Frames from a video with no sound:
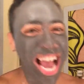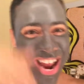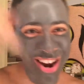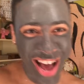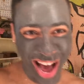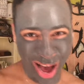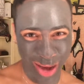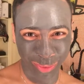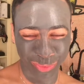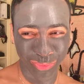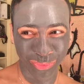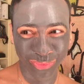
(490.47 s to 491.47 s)
and
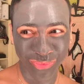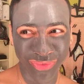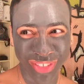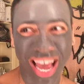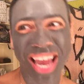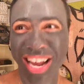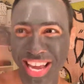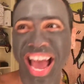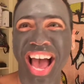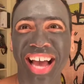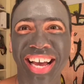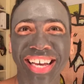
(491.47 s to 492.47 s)
up,
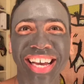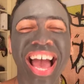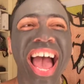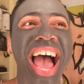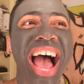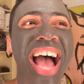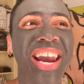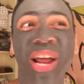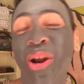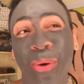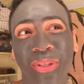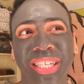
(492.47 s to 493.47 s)

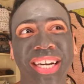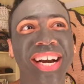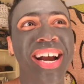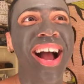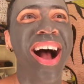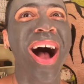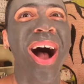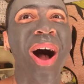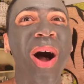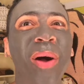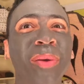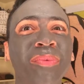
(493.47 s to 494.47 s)
and older,
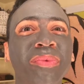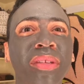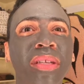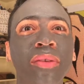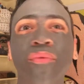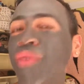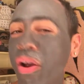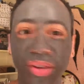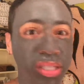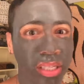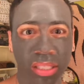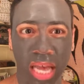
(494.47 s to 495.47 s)
very
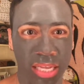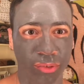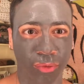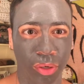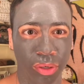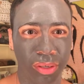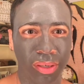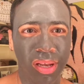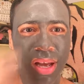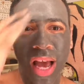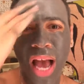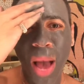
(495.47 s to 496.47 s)
successful.
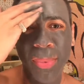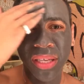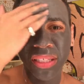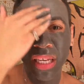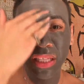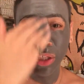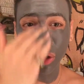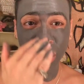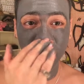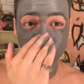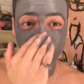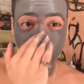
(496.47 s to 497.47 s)
I'm not saying that you
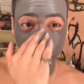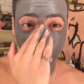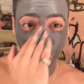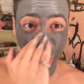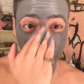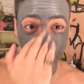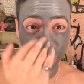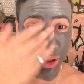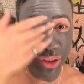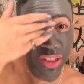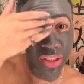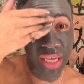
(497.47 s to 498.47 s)
need to be super rich, but
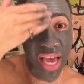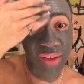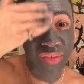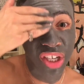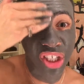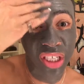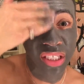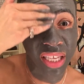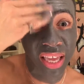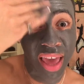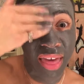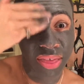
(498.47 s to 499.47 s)
you need to have your shit
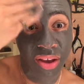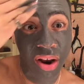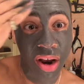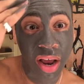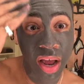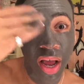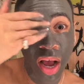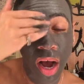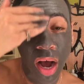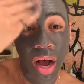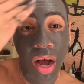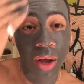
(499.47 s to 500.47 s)
together.
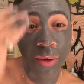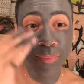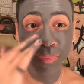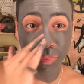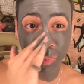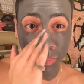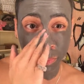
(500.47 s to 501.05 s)
What